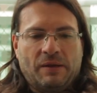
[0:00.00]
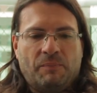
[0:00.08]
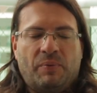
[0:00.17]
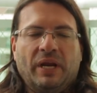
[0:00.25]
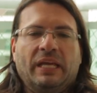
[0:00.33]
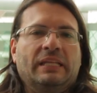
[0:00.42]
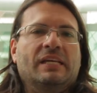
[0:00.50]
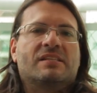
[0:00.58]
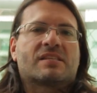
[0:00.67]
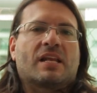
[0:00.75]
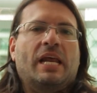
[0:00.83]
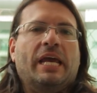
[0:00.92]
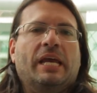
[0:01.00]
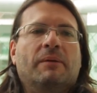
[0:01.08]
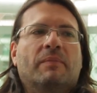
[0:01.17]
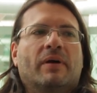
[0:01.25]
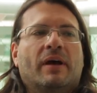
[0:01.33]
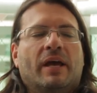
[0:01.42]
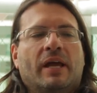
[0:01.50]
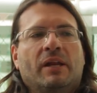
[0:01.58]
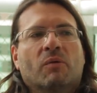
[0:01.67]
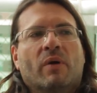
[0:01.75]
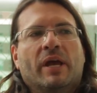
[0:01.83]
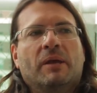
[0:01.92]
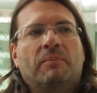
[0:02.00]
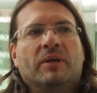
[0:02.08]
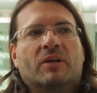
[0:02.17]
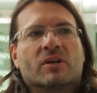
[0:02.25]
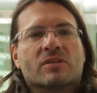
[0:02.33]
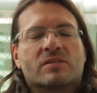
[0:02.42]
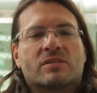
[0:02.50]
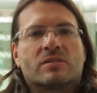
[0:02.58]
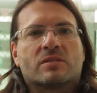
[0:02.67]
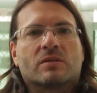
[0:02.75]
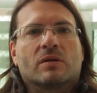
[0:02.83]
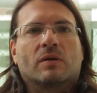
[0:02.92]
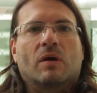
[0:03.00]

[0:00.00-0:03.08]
bring this claim anyway because